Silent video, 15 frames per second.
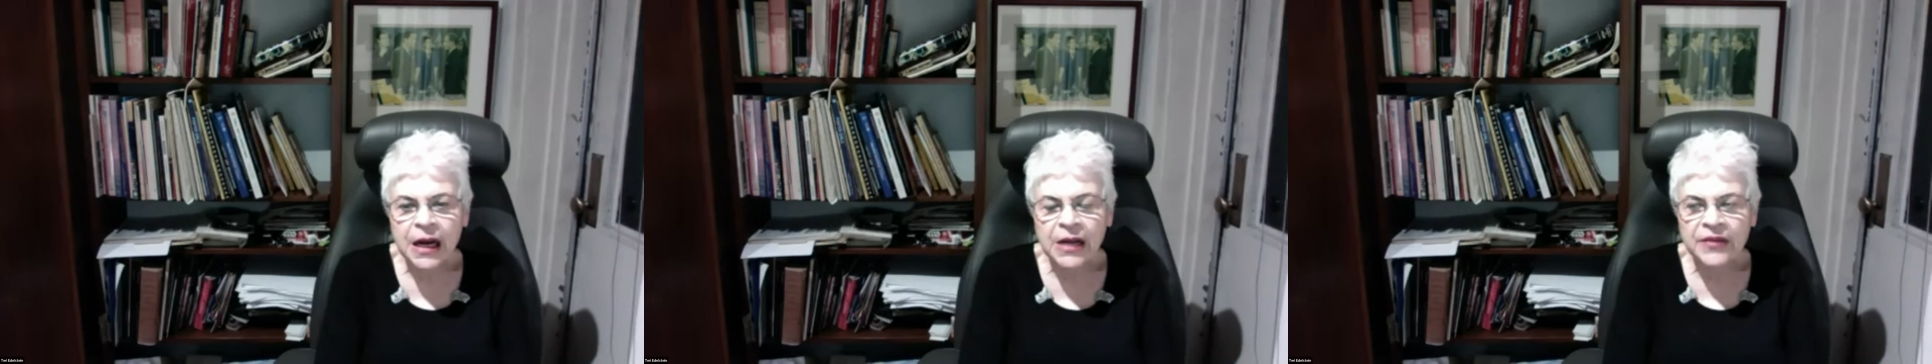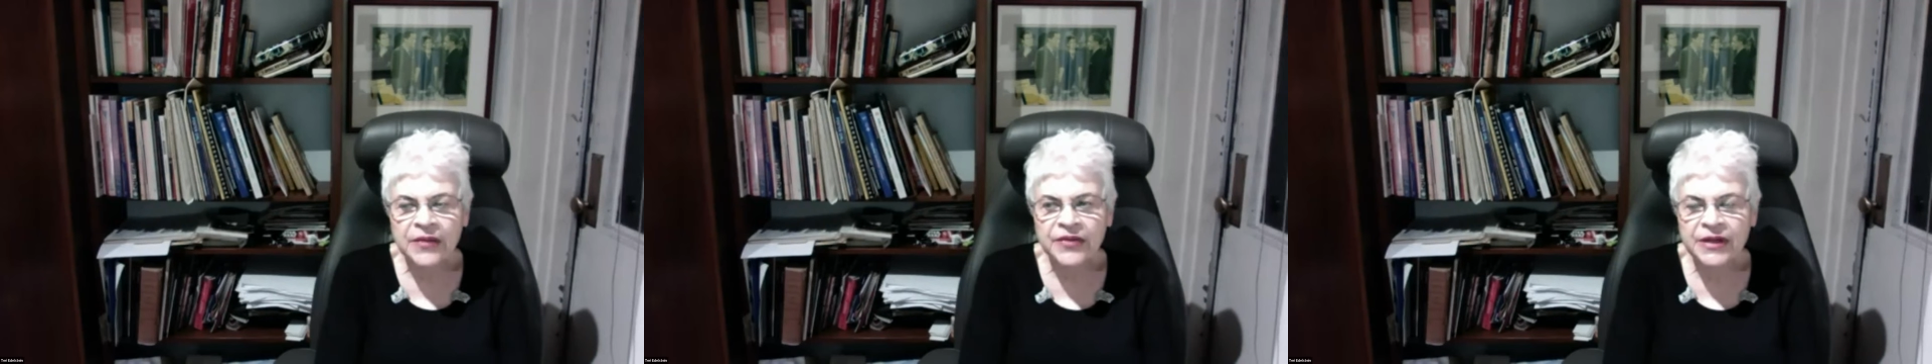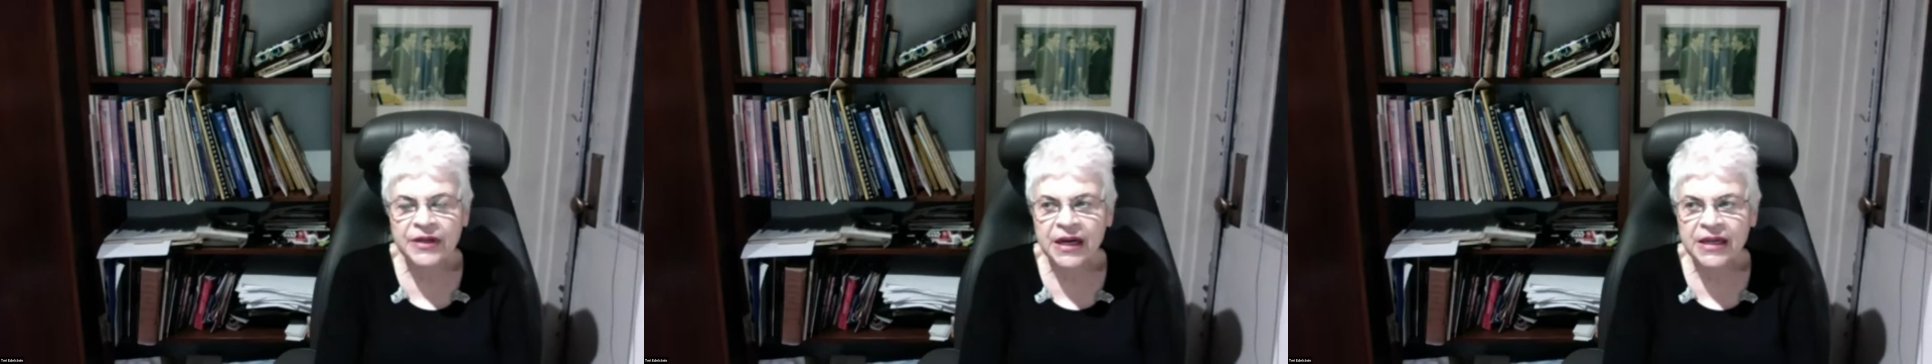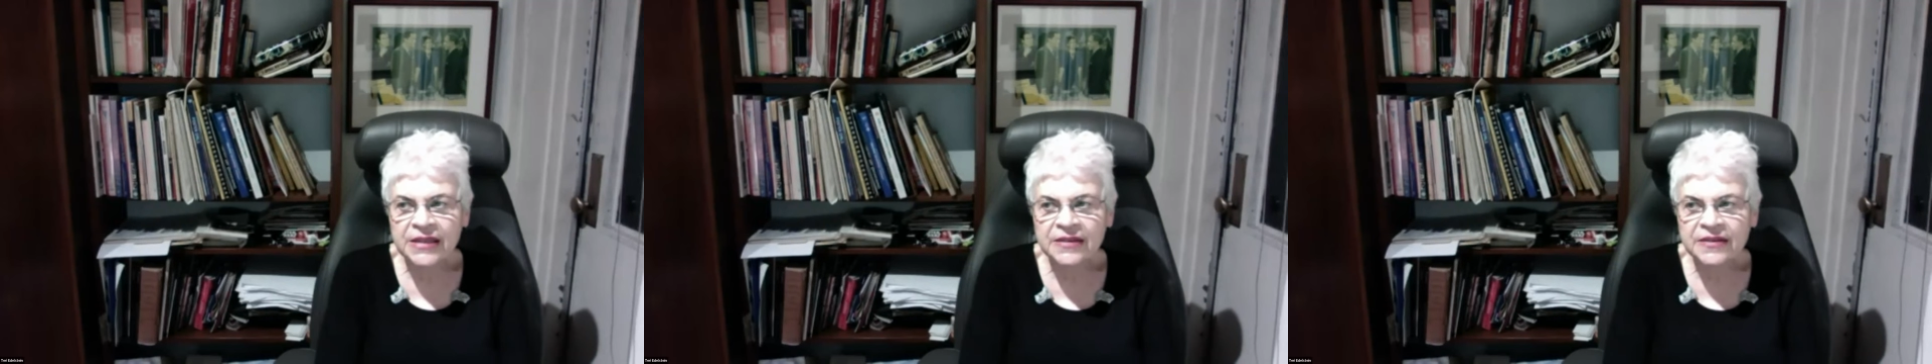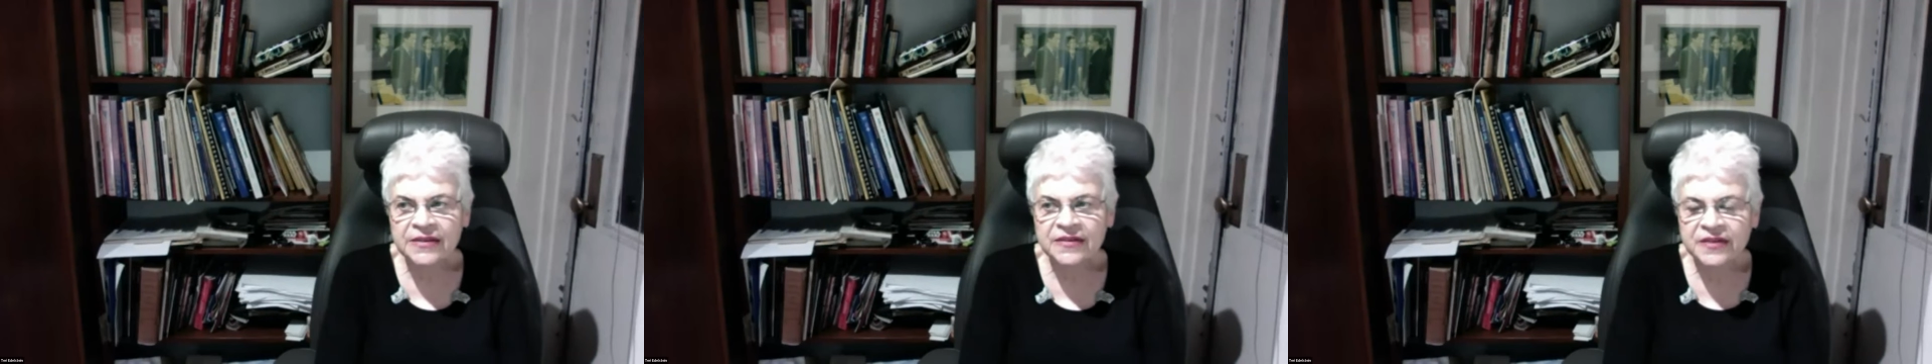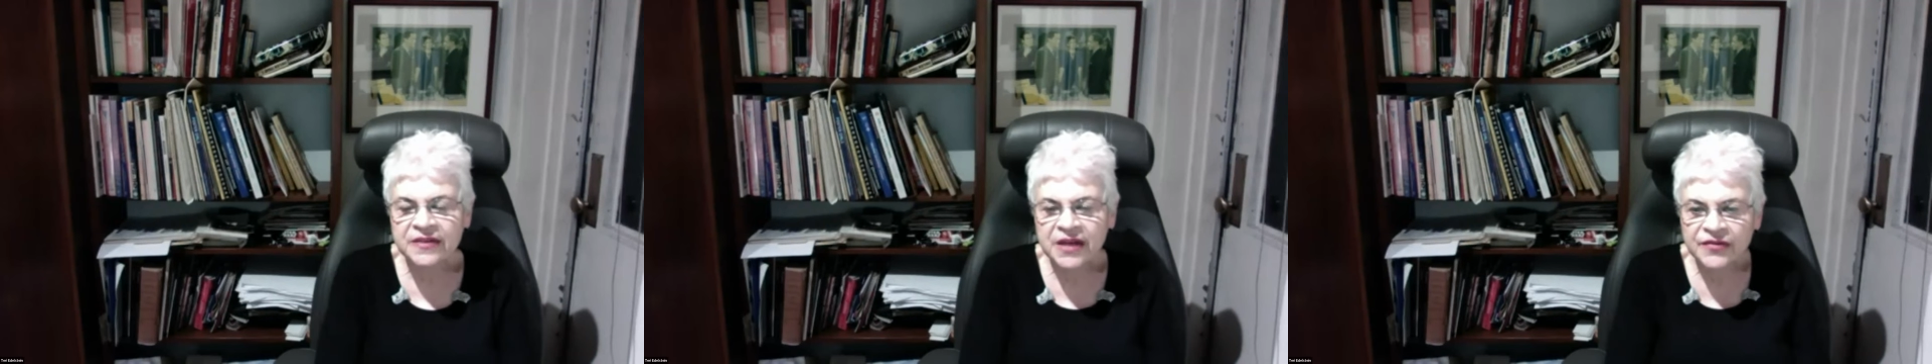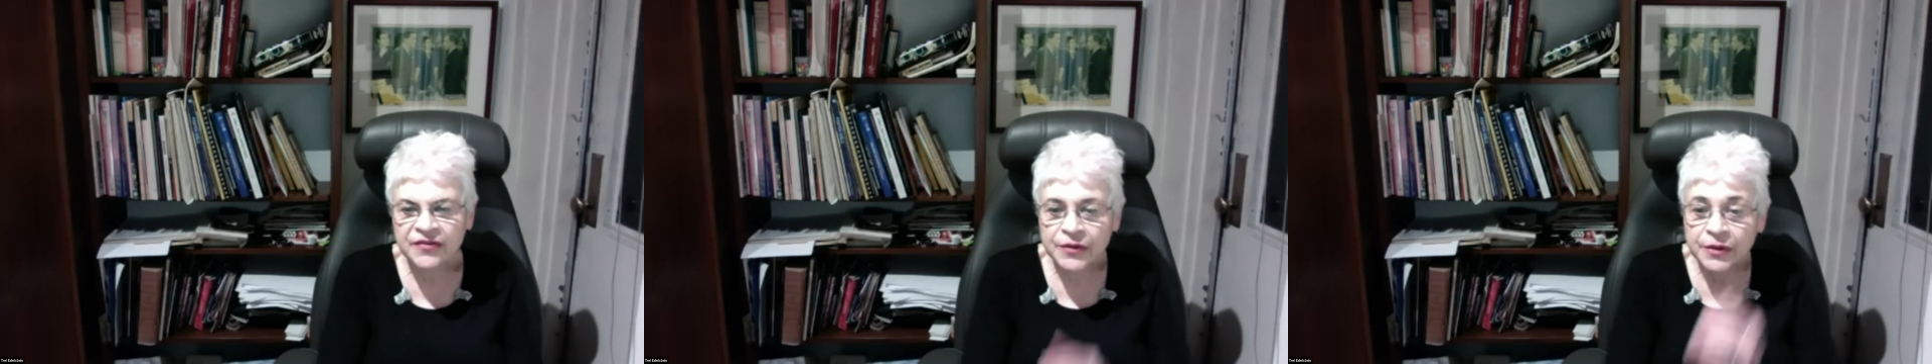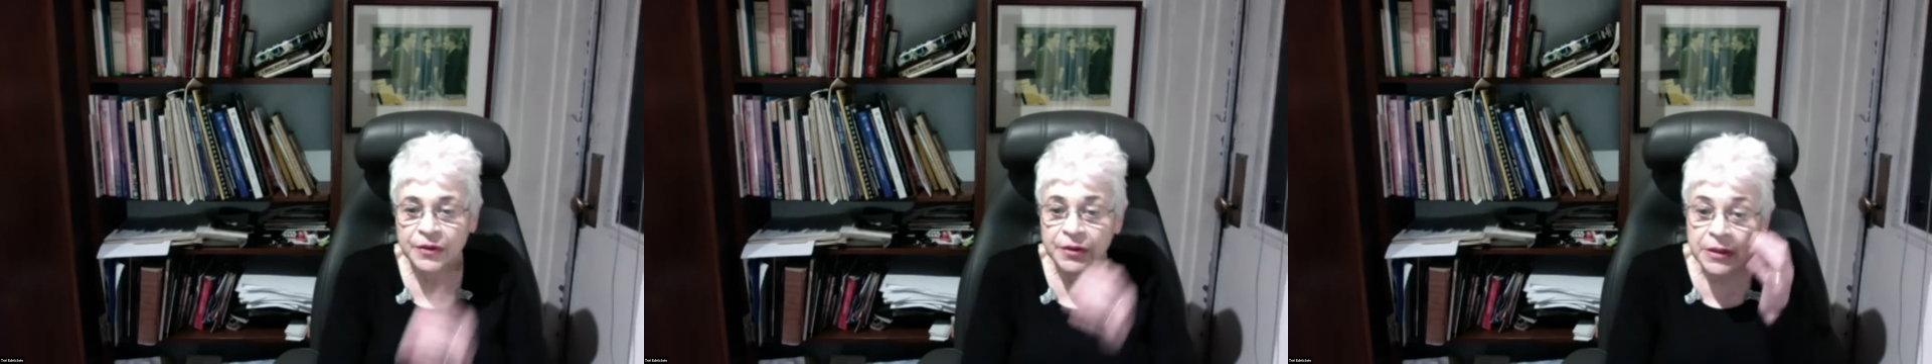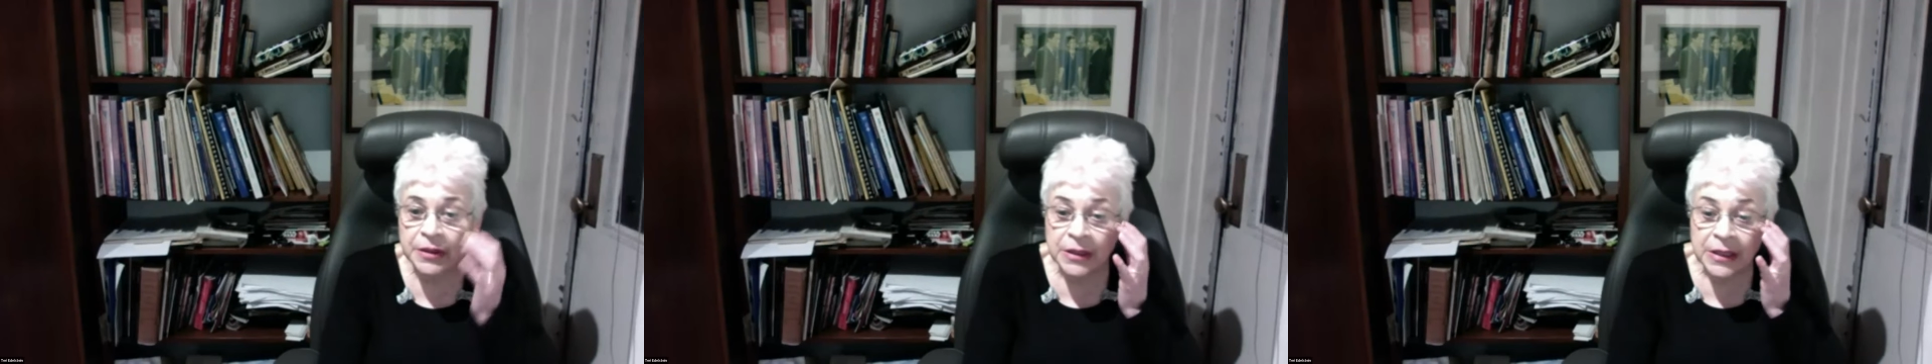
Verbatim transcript: that I discovered